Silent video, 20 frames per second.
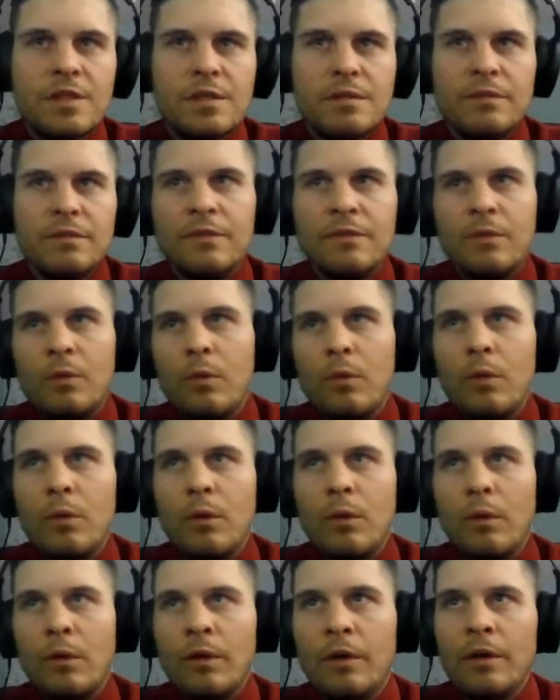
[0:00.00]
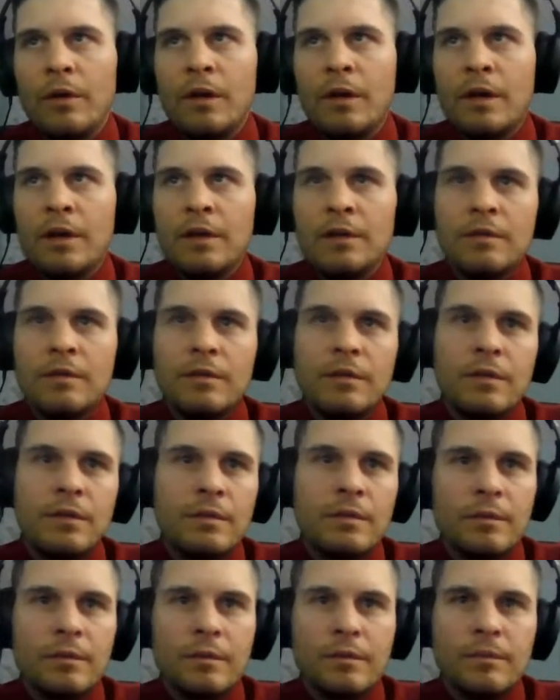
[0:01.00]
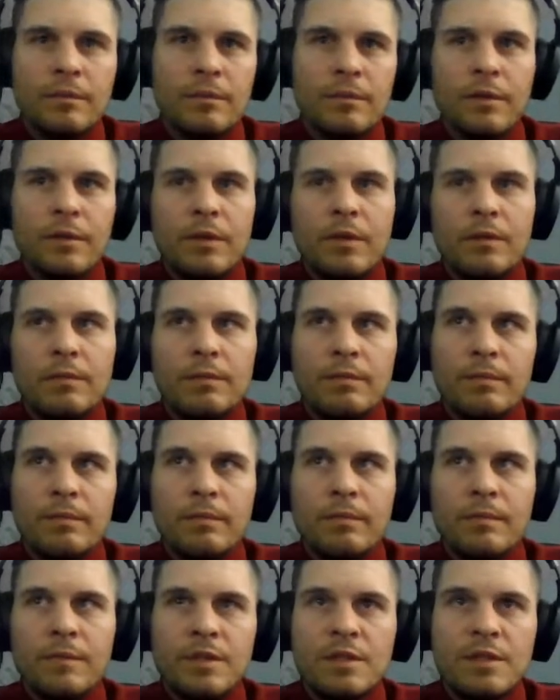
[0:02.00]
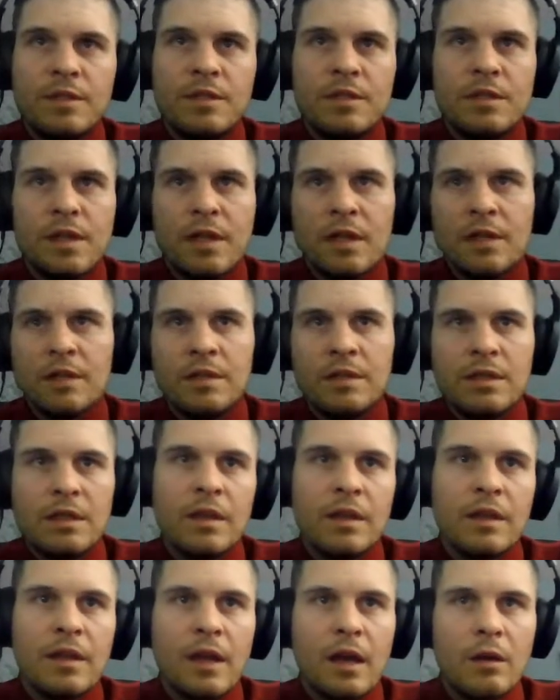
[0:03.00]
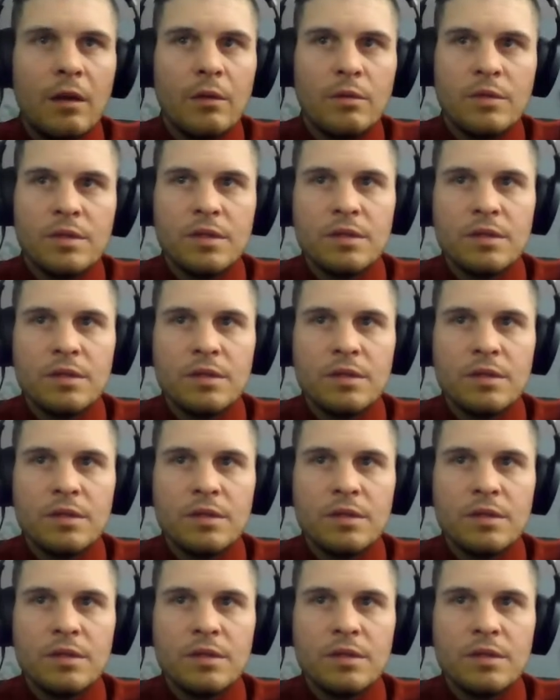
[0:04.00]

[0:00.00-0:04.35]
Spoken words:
4 and 18,000